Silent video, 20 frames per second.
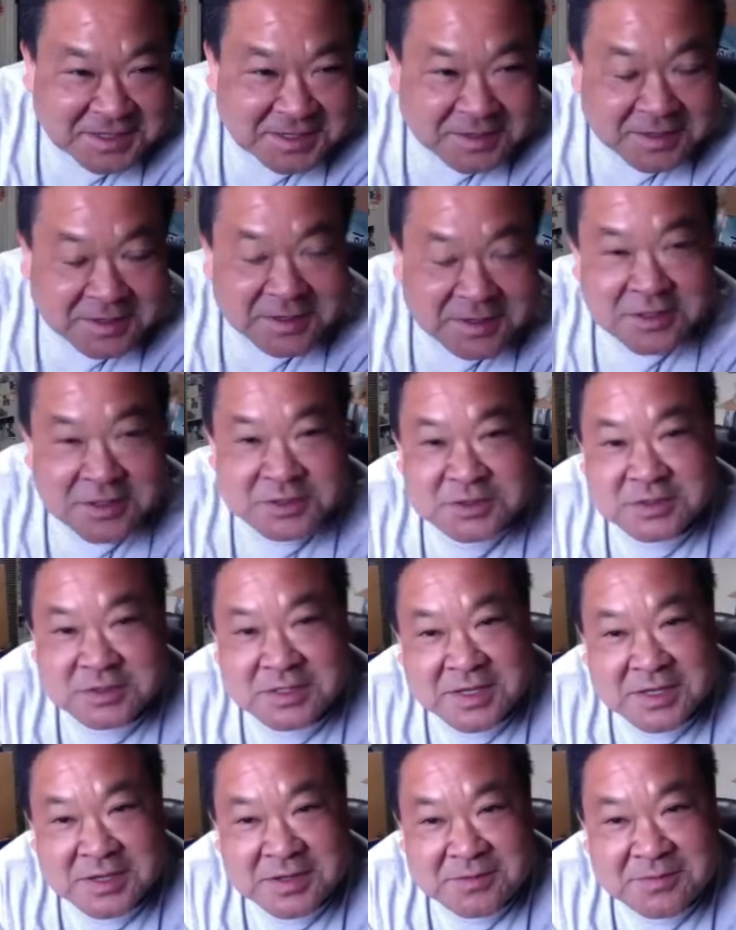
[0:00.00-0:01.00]

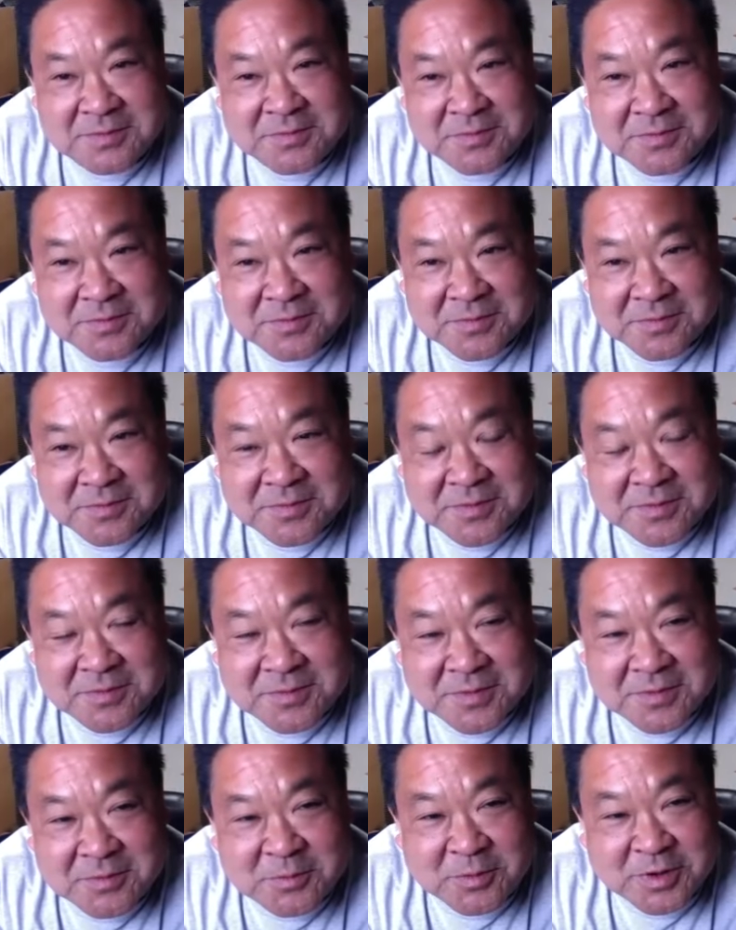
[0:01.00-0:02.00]
usually
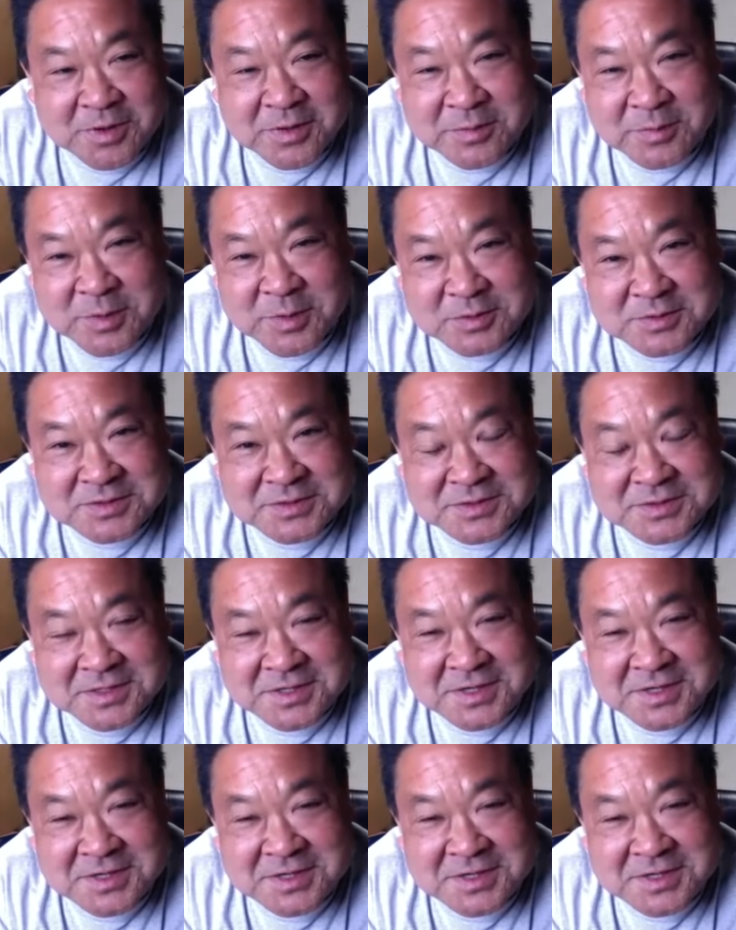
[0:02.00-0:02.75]
one of the most